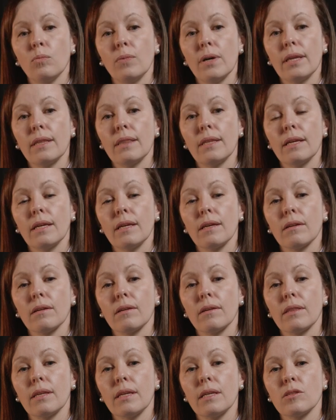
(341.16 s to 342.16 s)
One thing
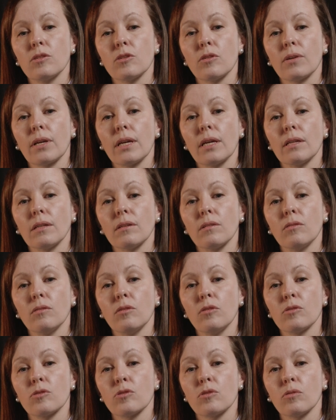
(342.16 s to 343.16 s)
a teacher can
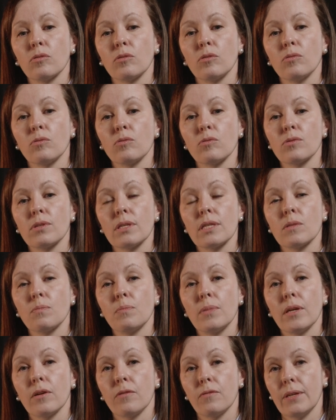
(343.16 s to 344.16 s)
also use is peer